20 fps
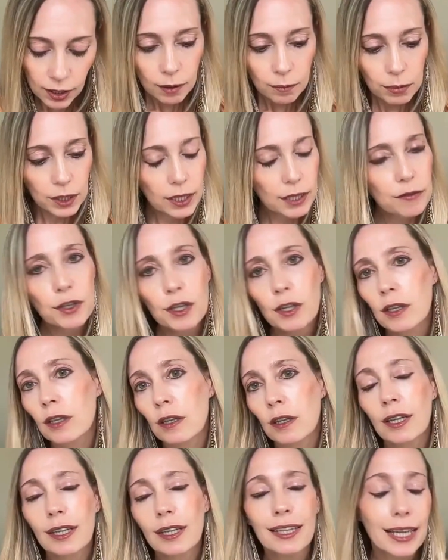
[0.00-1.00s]
believe
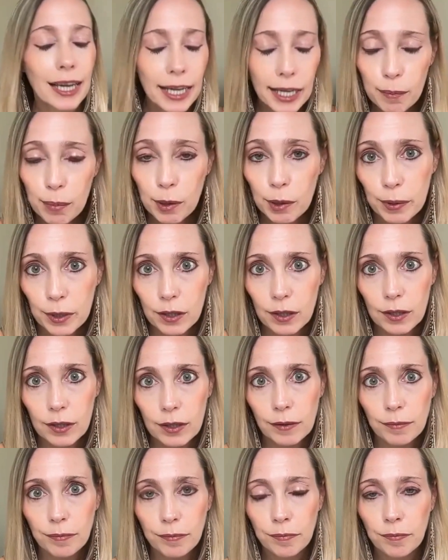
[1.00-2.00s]
you're
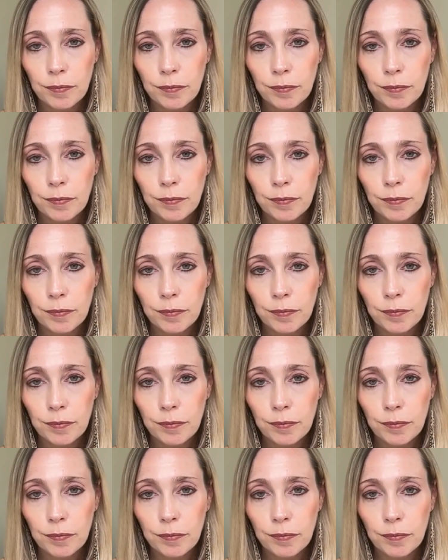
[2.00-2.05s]
capable,